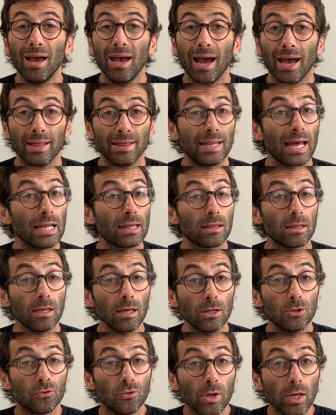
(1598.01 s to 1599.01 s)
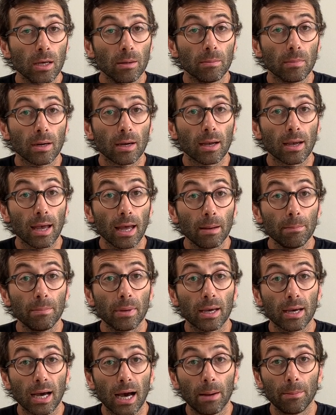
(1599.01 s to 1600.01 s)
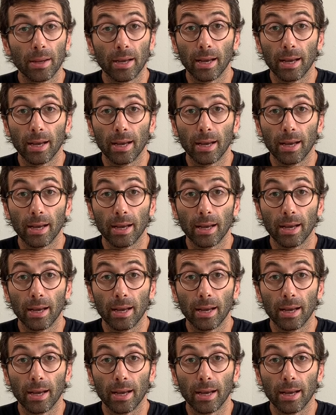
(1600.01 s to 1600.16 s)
and that tea dream can become